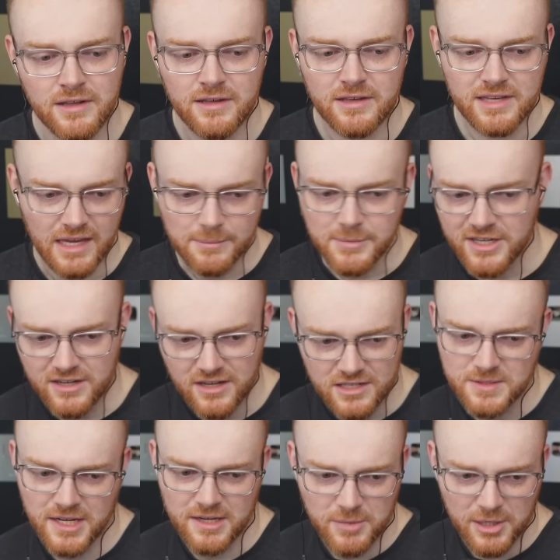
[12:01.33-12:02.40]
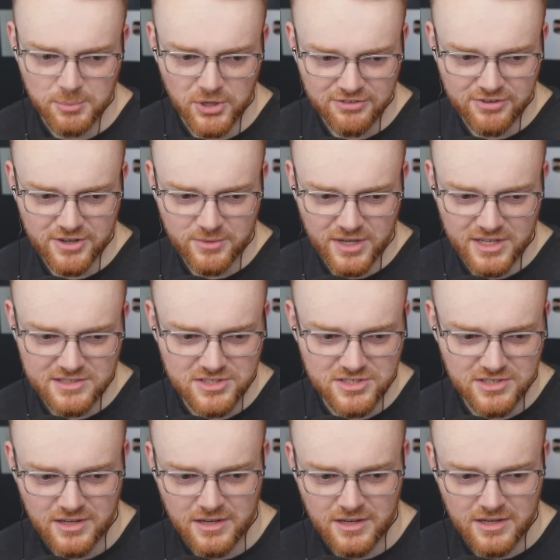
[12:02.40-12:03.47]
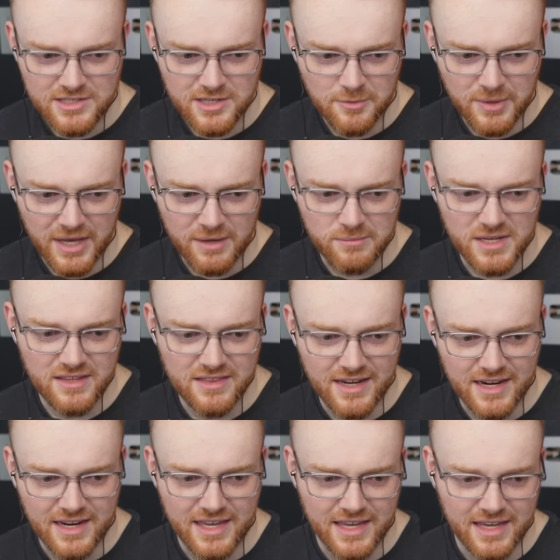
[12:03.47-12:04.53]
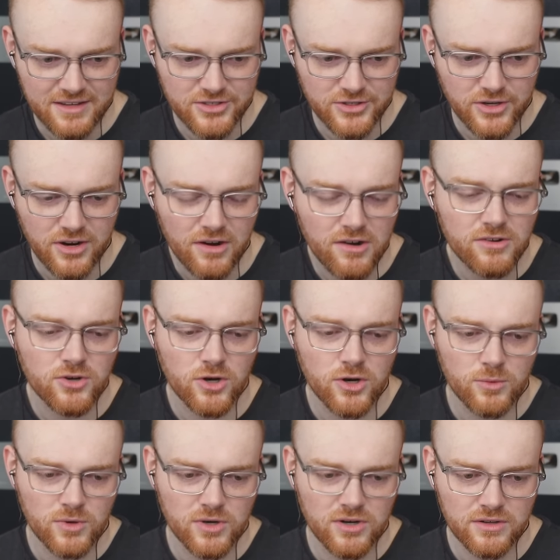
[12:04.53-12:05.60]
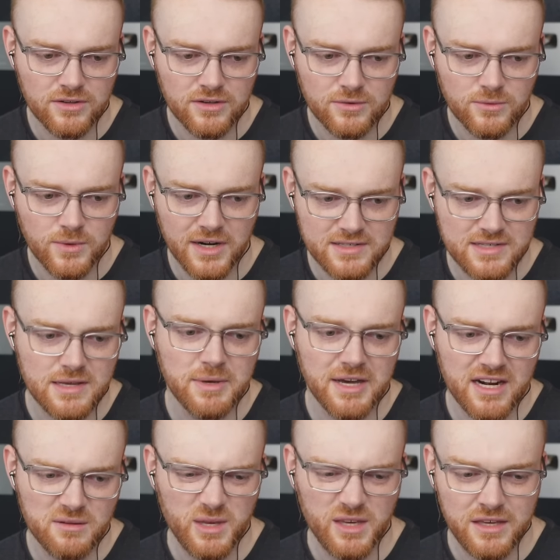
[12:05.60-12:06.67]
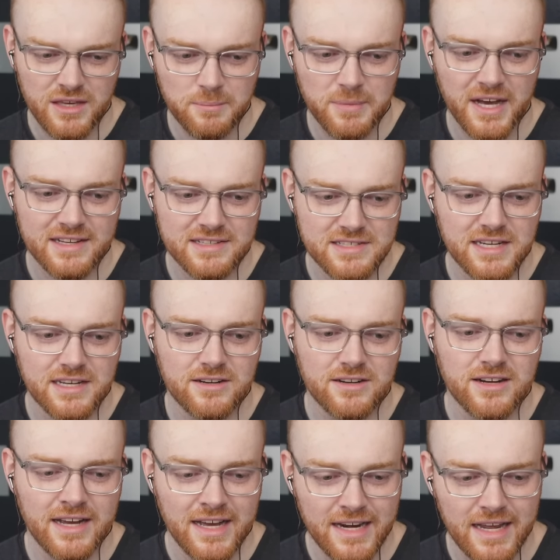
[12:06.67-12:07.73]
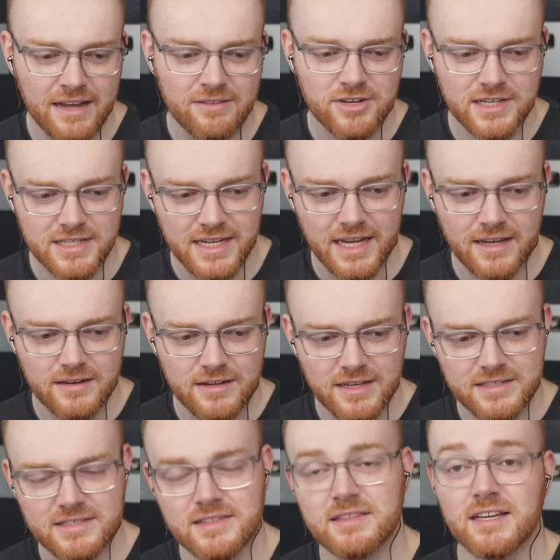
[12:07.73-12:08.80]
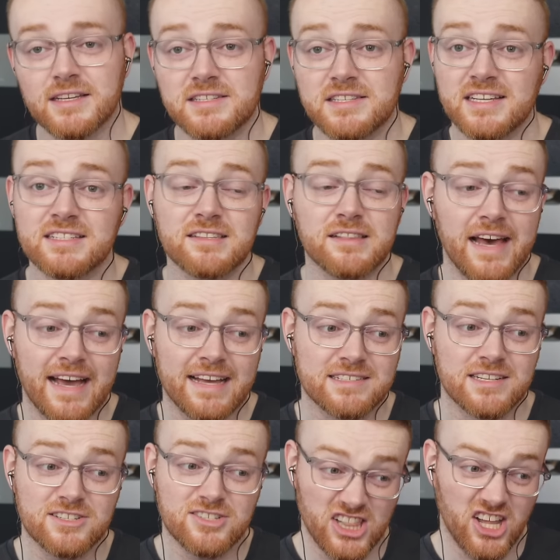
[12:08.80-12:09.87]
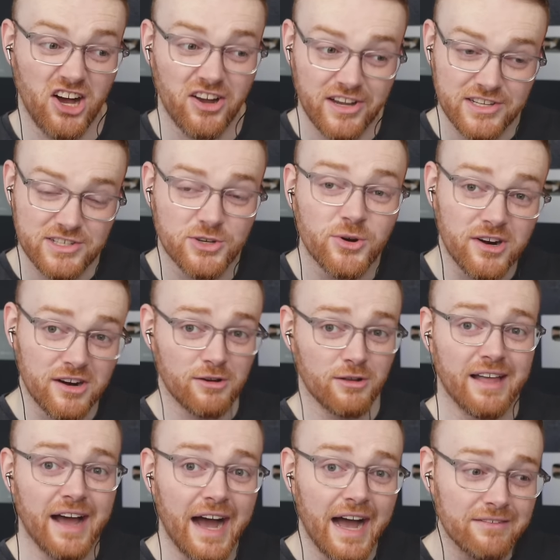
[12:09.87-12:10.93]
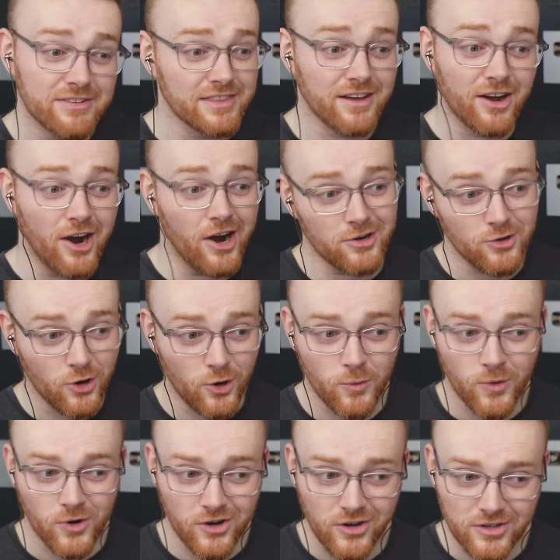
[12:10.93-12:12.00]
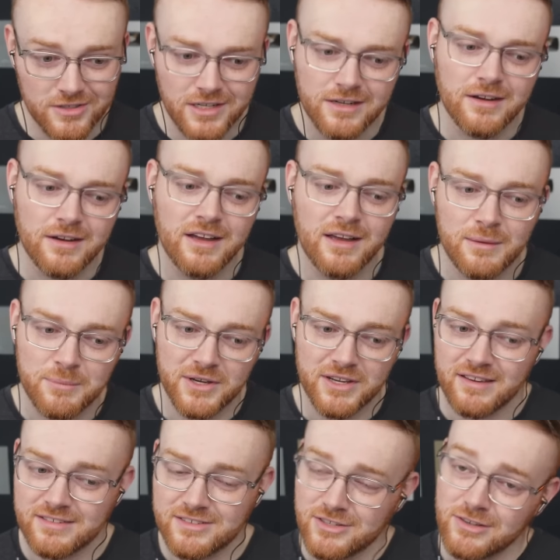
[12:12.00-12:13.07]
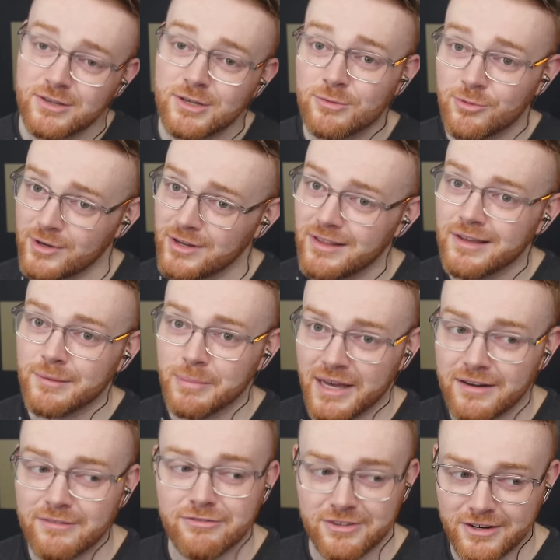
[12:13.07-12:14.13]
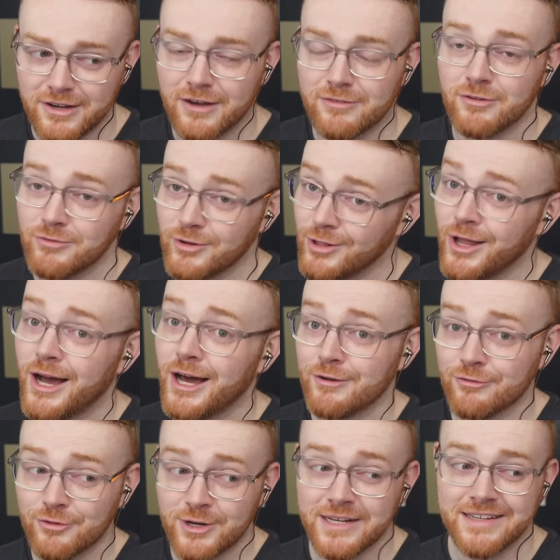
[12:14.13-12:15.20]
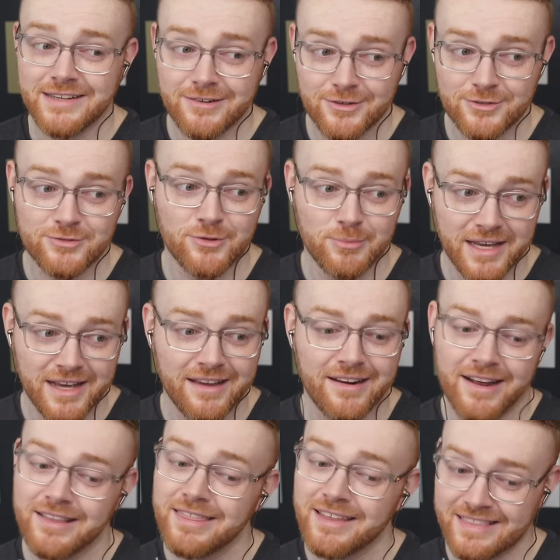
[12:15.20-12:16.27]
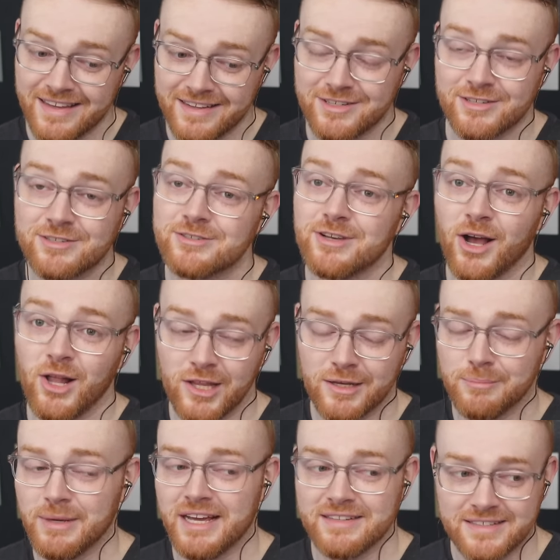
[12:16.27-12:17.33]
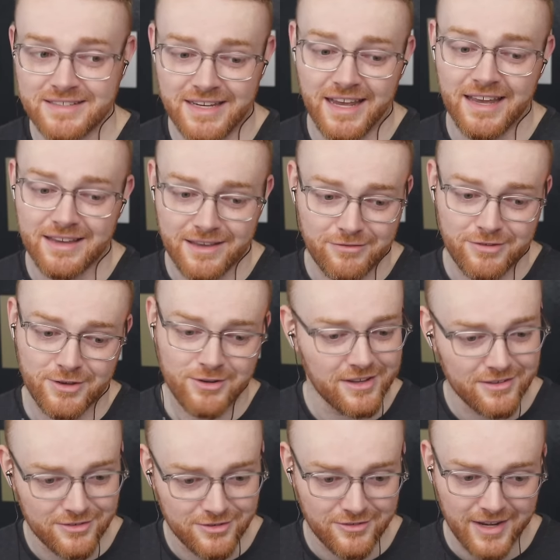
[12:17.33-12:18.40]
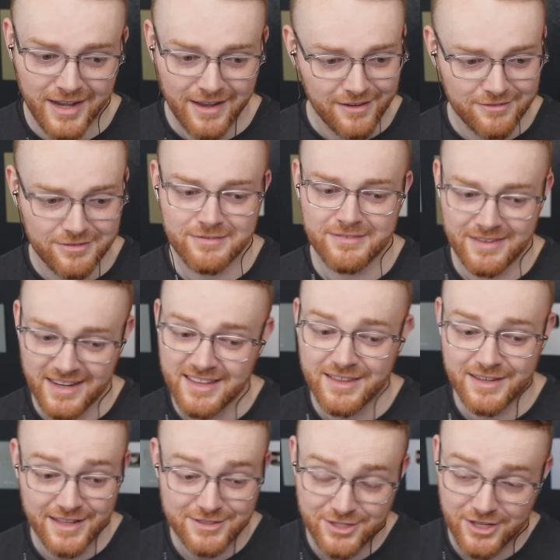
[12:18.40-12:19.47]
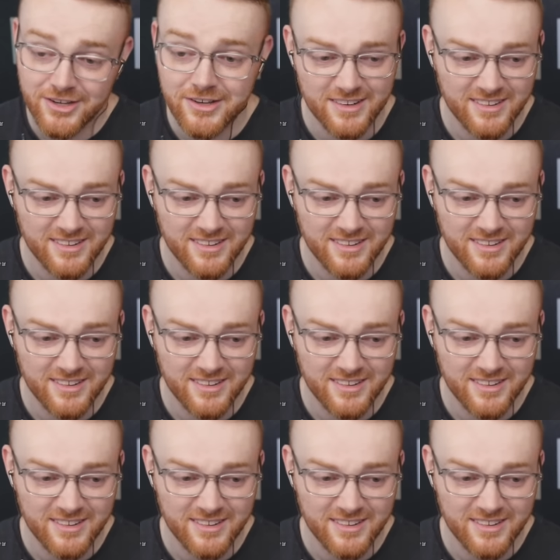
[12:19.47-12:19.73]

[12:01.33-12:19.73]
K-May Cosplay, my boyfriend wants to bet me that I can't do a hardcore world. What is he betting me? He buys dinner at every date. Is does this last as long as you are alive in the hardcore world? Because you could really benefit off of a lot of free dinners from that. I think that's a solid bet to take if you can survive. I think that's good.